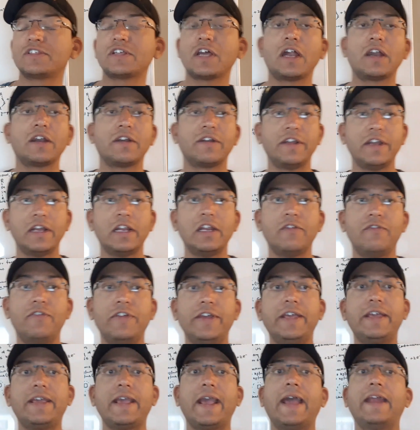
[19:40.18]
are really
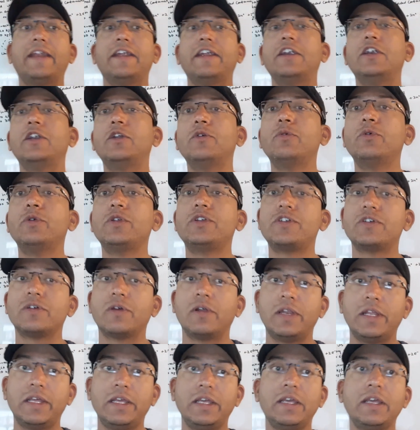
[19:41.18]
weak and
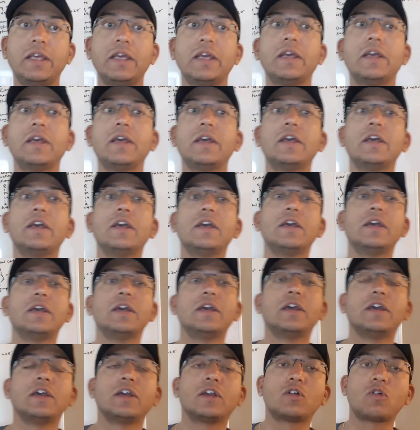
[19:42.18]
individually
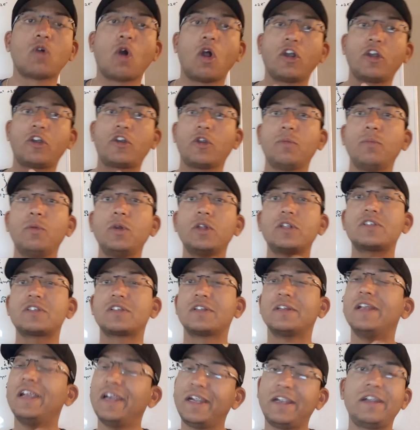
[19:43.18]

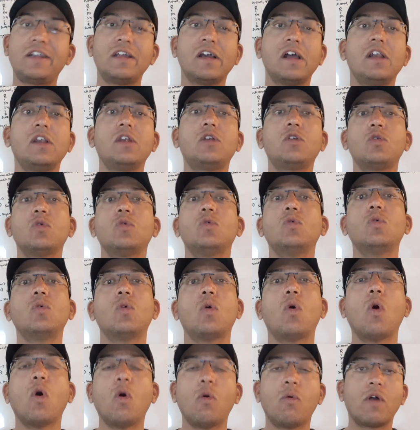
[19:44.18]
contributes little
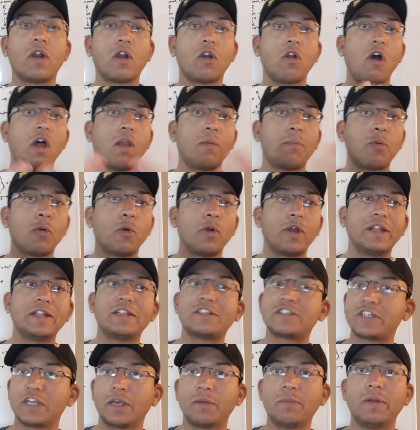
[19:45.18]
to overall
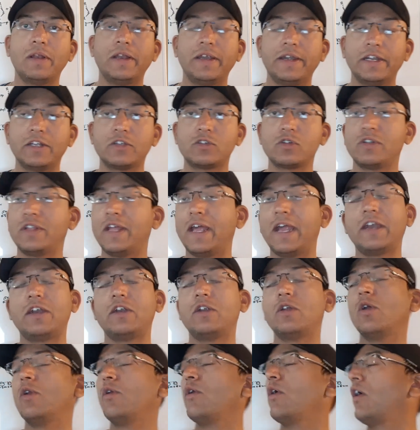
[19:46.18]
protein stability. So
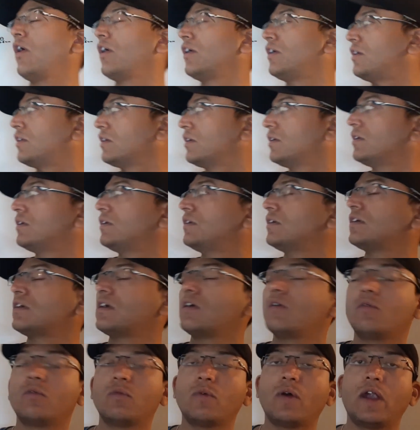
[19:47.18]
that do not
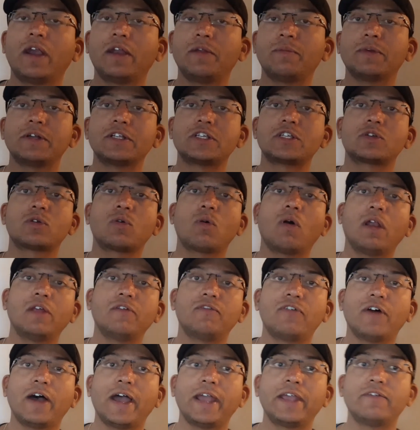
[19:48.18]
very much
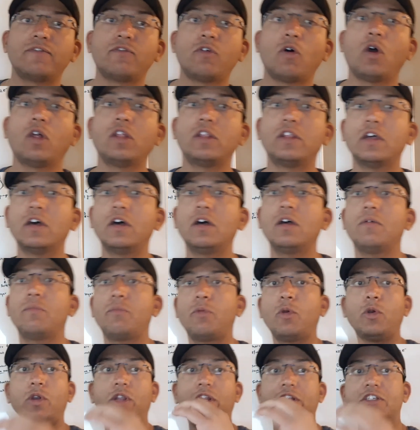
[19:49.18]
qualify for the
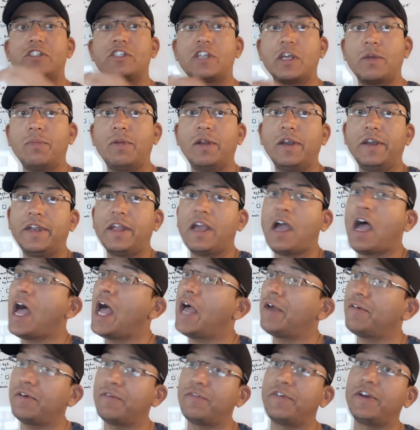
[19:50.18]
protein stability.
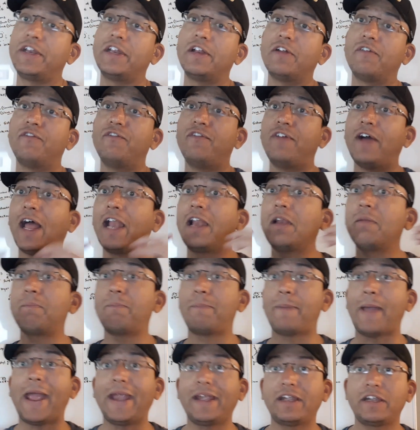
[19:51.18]
However, in a well
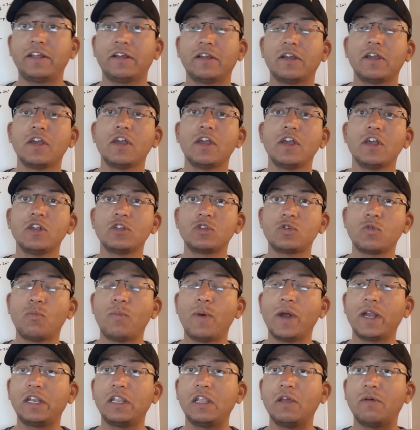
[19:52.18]
packed,
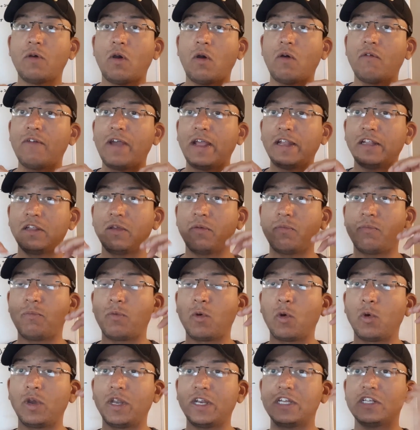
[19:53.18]
but the when the
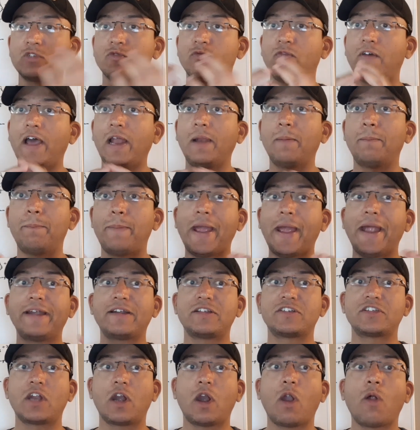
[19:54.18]
protein is well
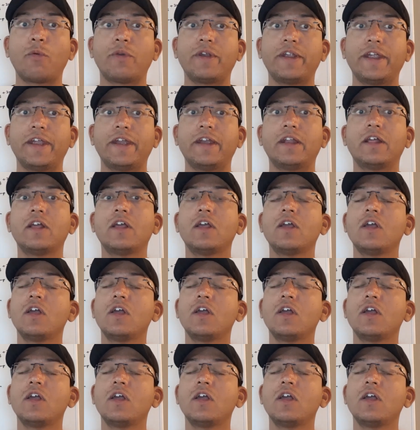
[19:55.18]
packed, surrounded,